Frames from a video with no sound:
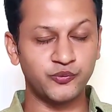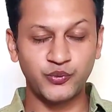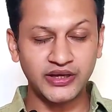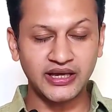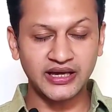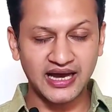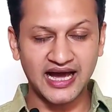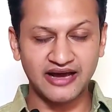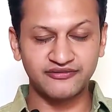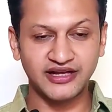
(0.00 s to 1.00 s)
we
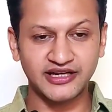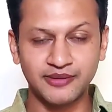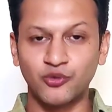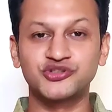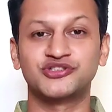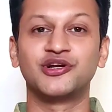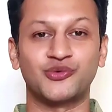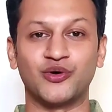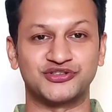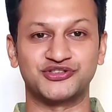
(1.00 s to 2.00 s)
have that emotional
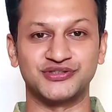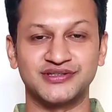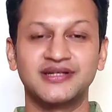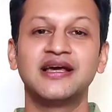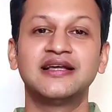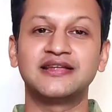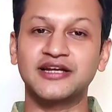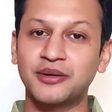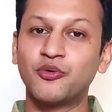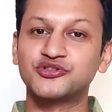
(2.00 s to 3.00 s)
quotient.
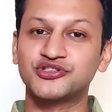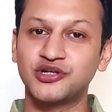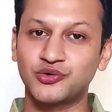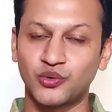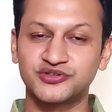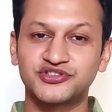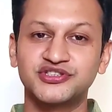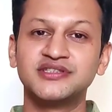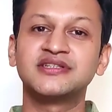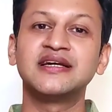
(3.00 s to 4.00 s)
That emotional
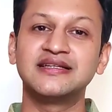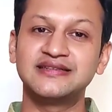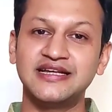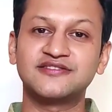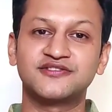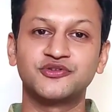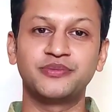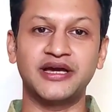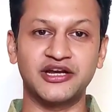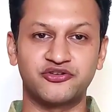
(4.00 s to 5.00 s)
quotient needs to
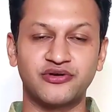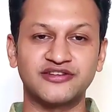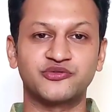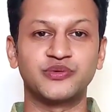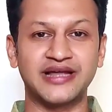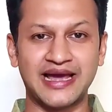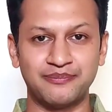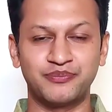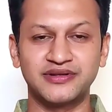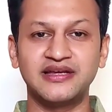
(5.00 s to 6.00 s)
be addressed with
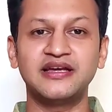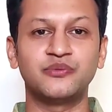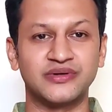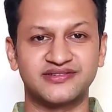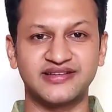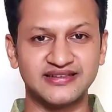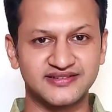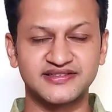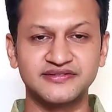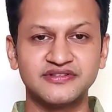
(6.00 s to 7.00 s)
empathy, with
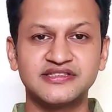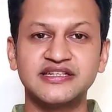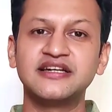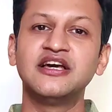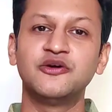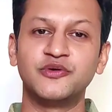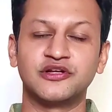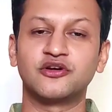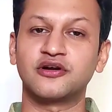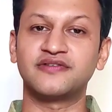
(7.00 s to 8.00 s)
sensitivity,
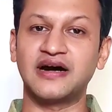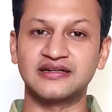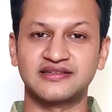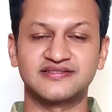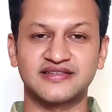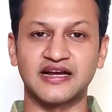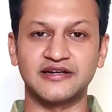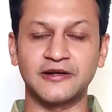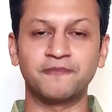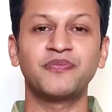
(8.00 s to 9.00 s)
with a lot of
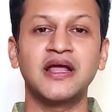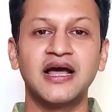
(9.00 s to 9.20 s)
understanding.